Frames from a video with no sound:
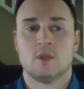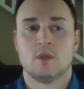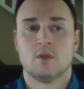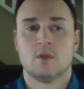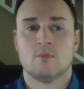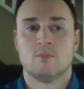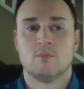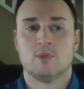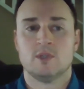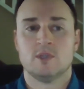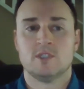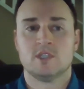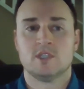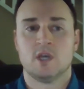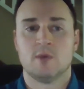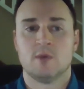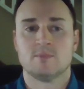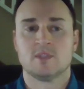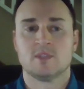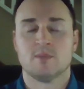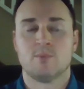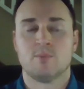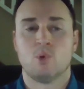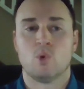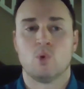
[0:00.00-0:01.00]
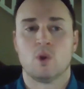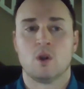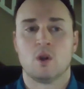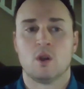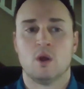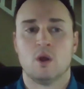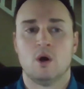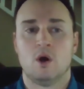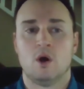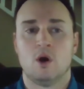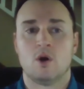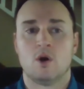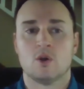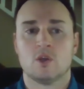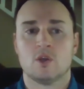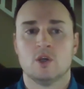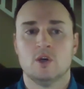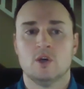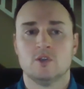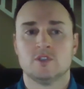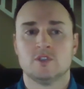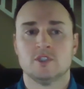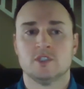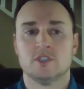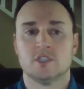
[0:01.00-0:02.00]
Please help support all
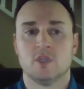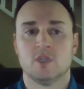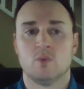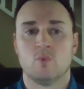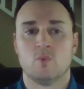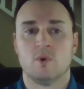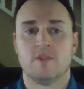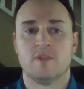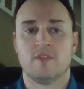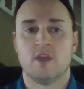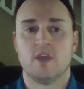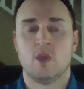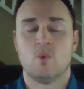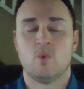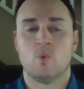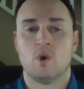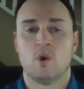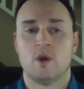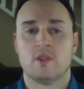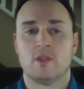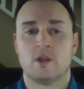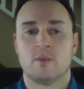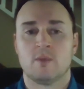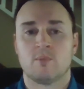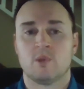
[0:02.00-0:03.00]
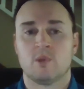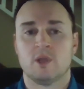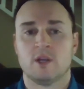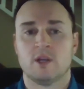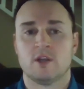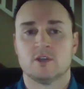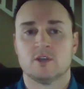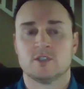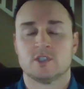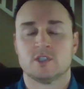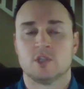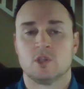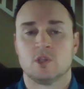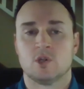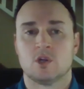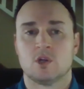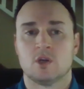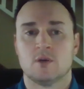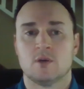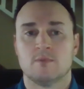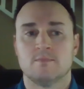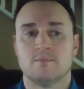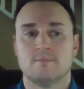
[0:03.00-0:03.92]
coaches in what they want their players to learn.